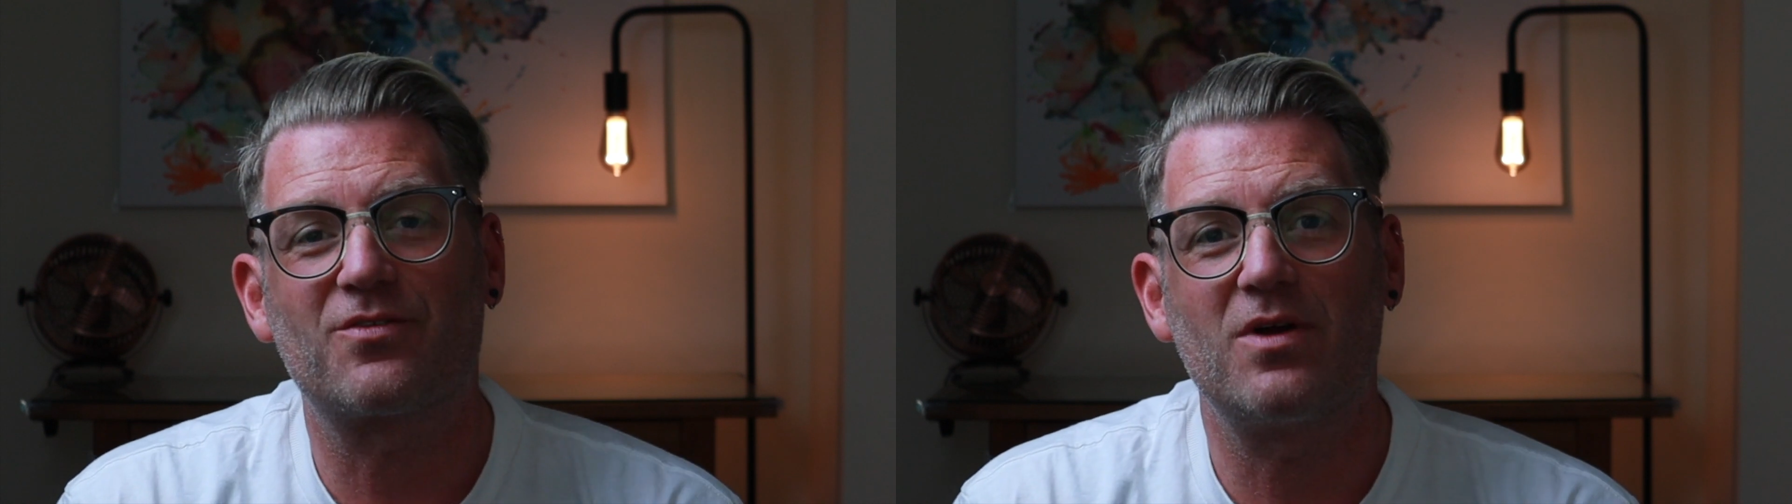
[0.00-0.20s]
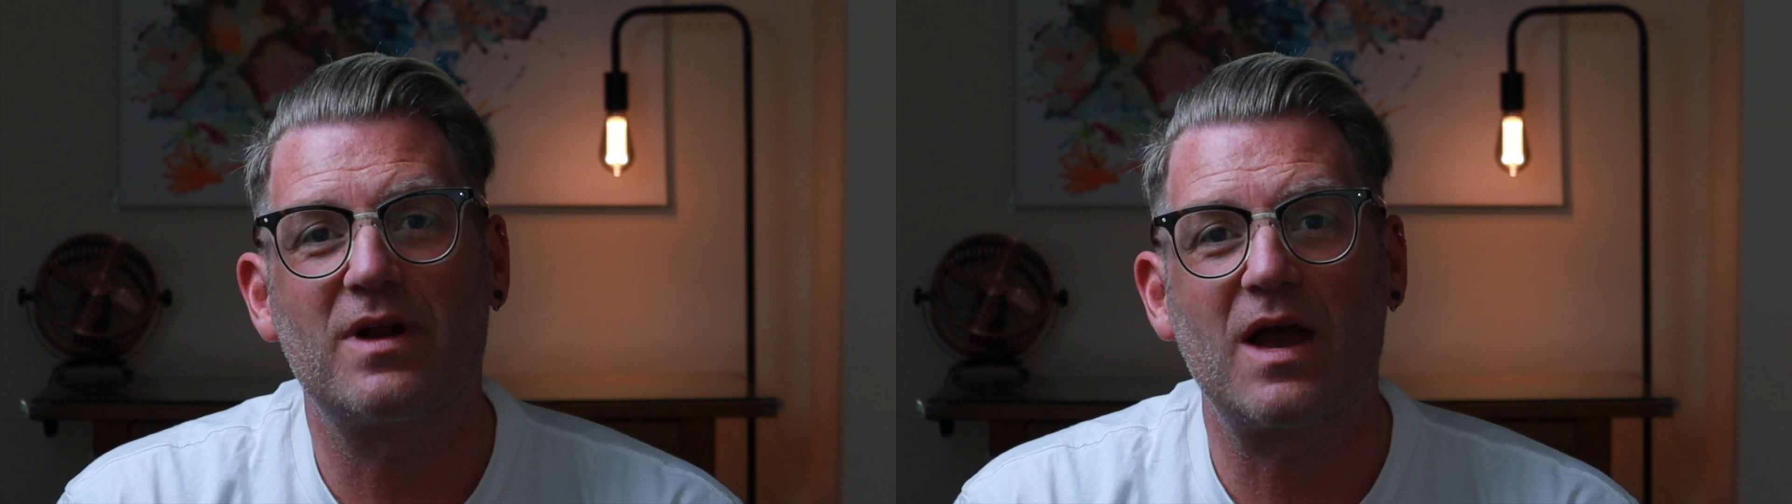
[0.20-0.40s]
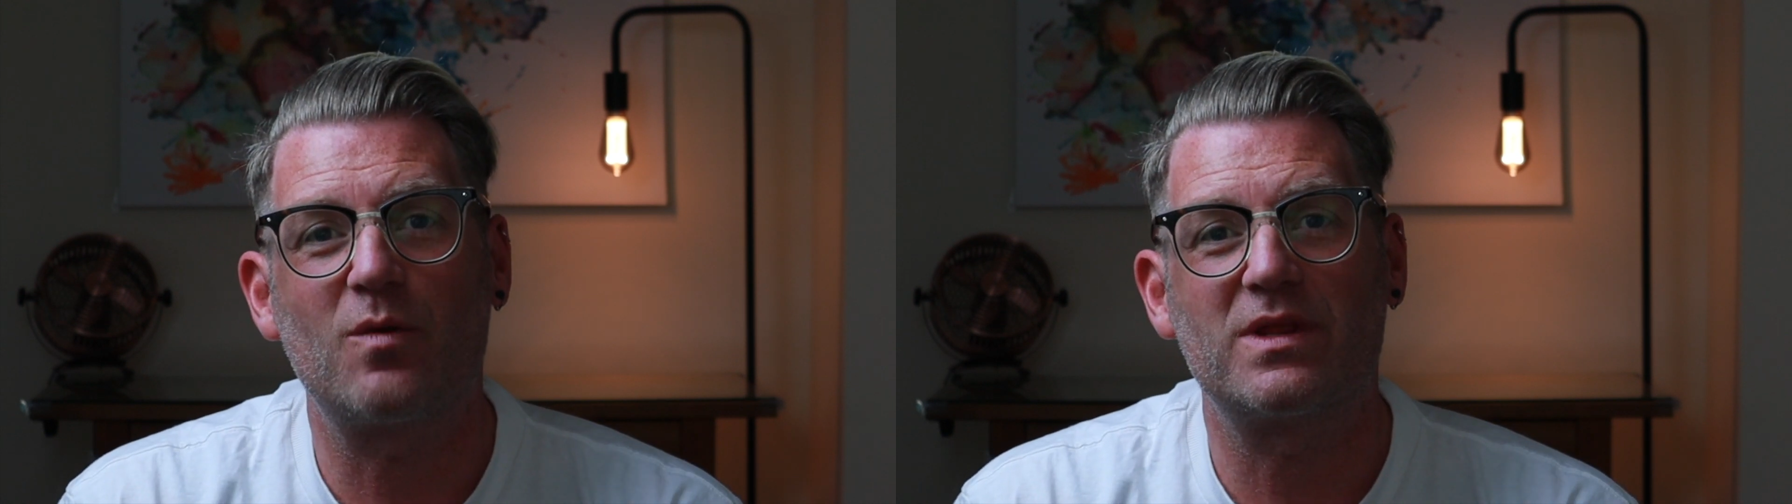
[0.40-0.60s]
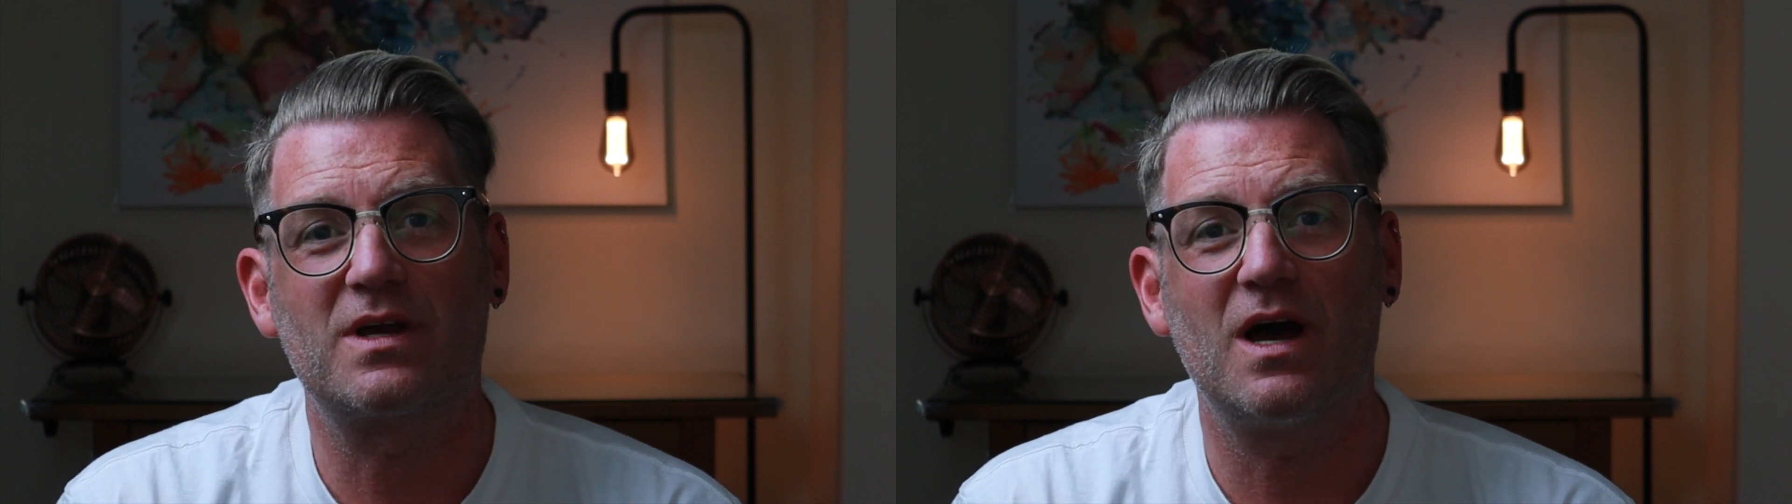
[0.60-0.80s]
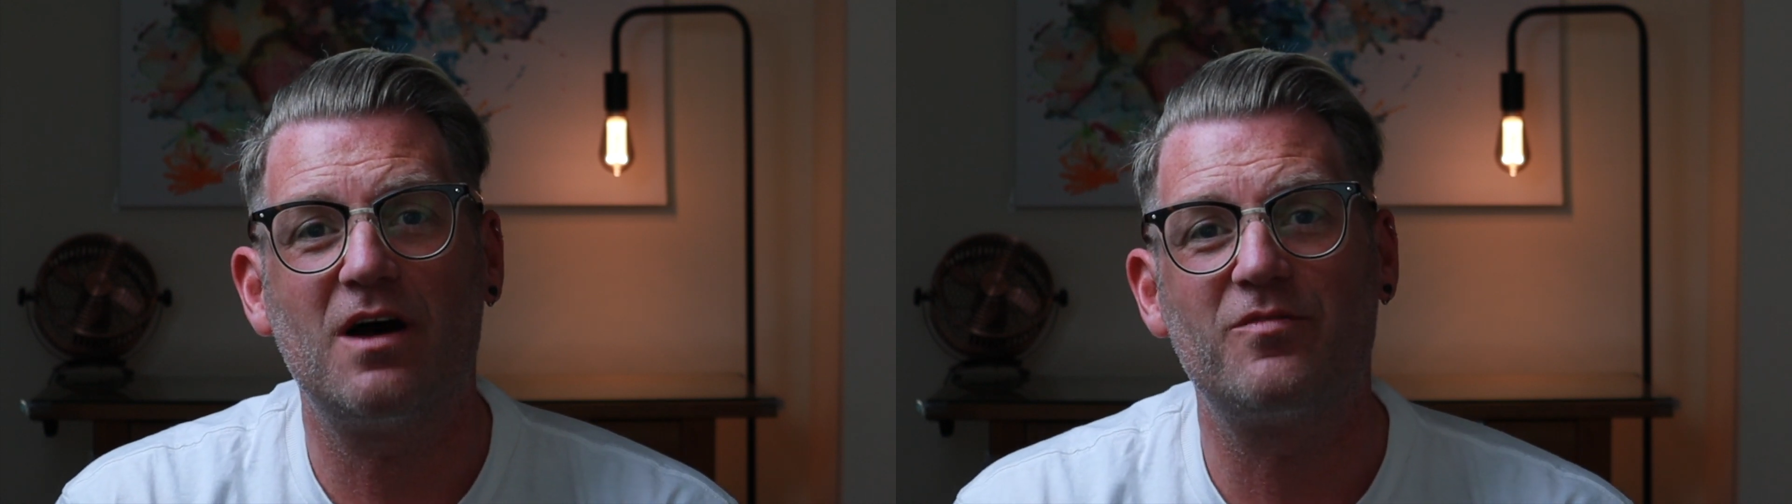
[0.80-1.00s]
thrown out with a
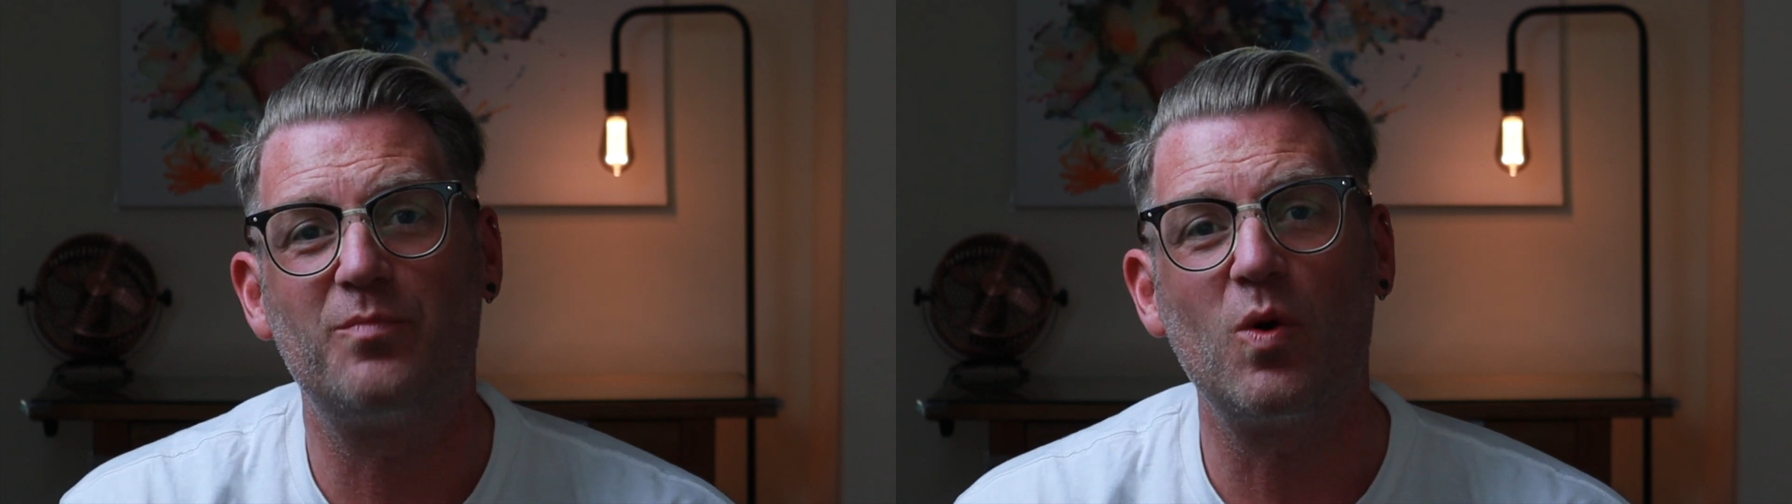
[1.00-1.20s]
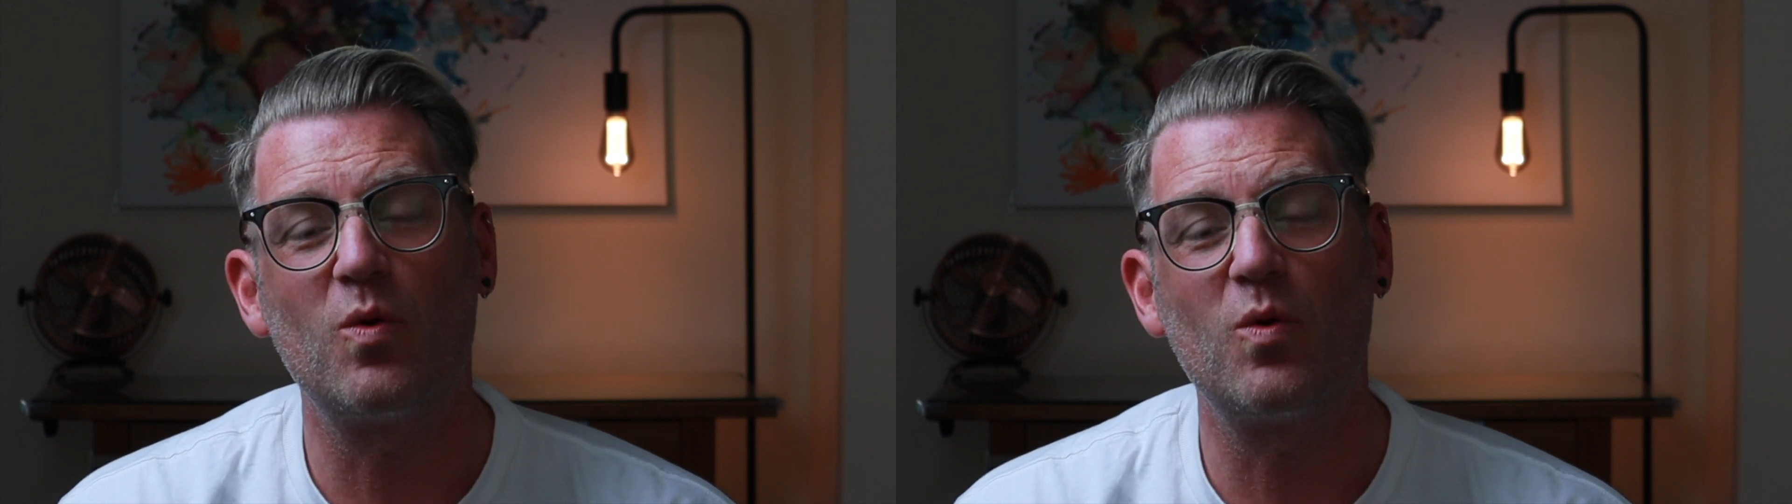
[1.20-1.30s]
curveball